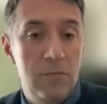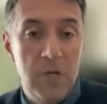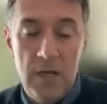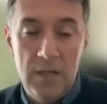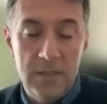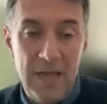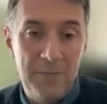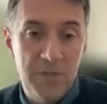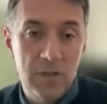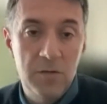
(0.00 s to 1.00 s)
It's
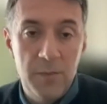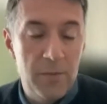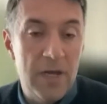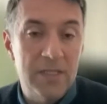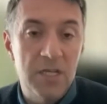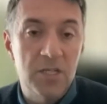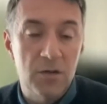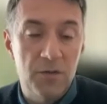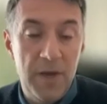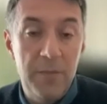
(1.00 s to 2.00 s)
absolute minimization
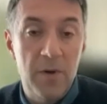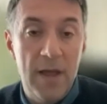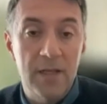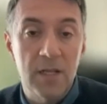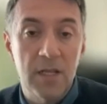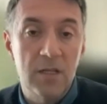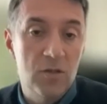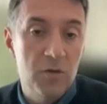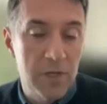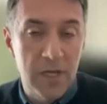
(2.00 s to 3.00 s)
of paper handling,
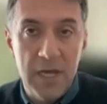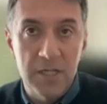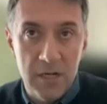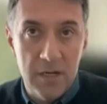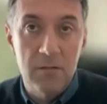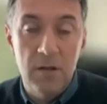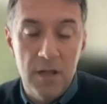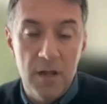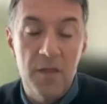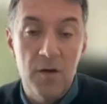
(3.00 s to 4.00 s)
duplication,
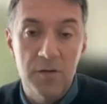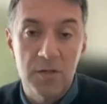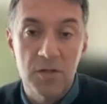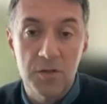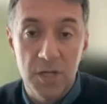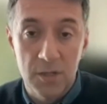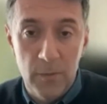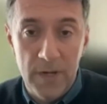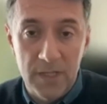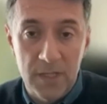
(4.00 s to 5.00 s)
and those associated
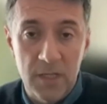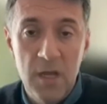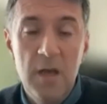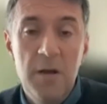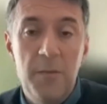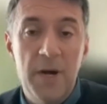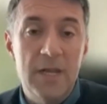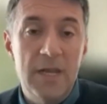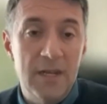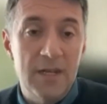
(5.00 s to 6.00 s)
risks.
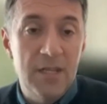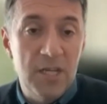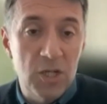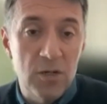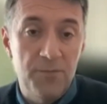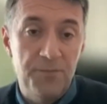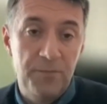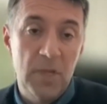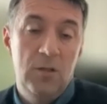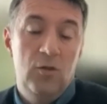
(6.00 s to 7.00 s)
But in addition
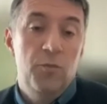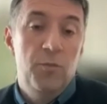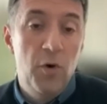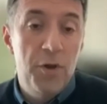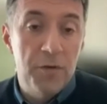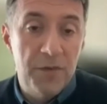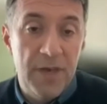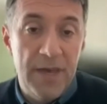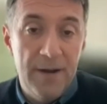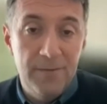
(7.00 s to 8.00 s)
to point of
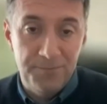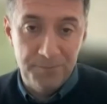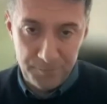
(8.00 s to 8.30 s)
care